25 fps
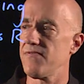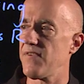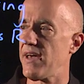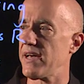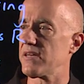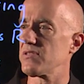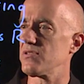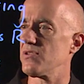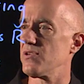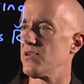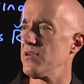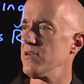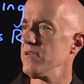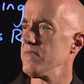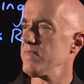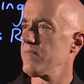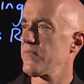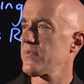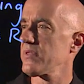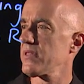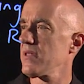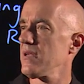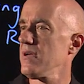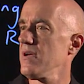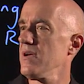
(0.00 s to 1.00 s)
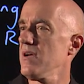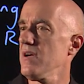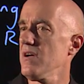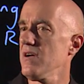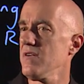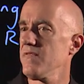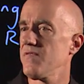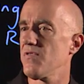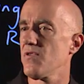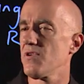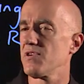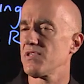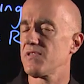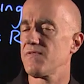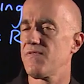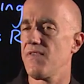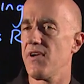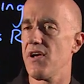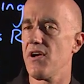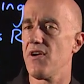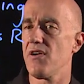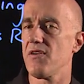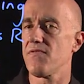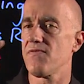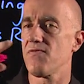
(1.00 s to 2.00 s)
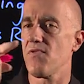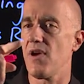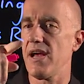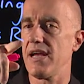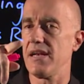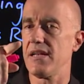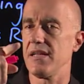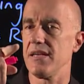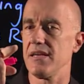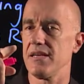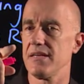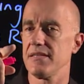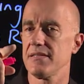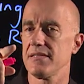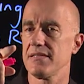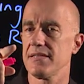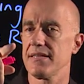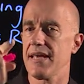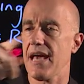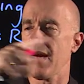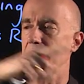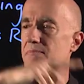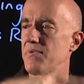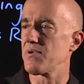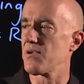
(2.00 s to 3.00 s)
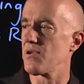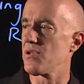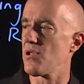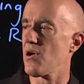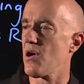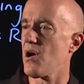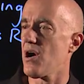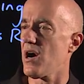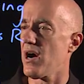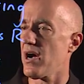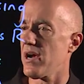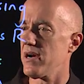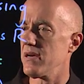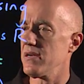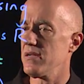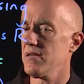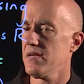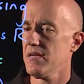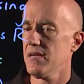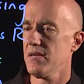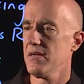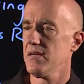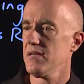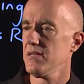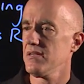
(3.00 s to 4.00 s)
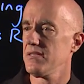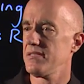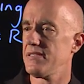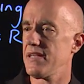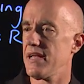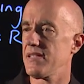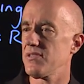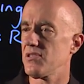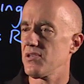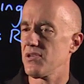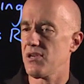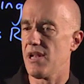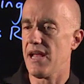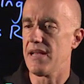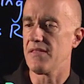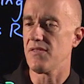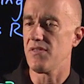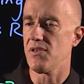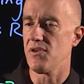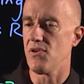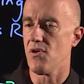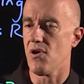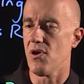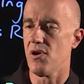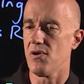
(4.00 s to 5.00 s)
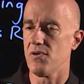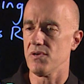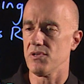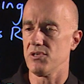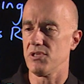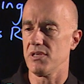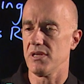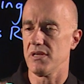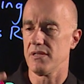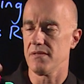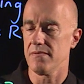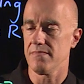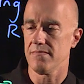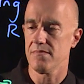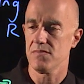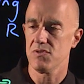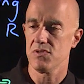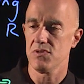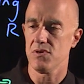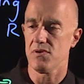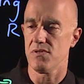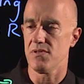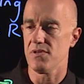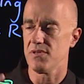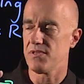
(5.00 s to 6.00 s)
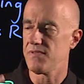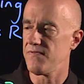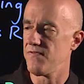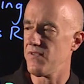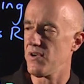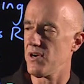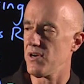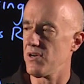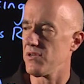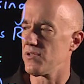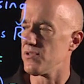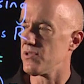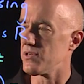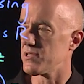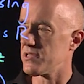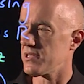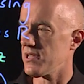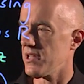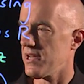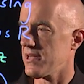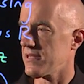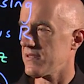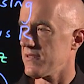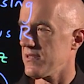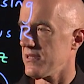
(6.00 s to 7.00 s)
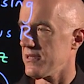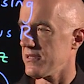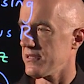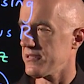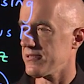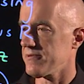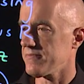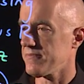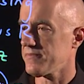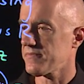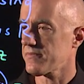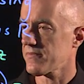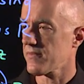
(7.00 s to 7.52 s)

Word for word: vector, for a sphere of radius capital R centered at the origin. So the sphere looks like this.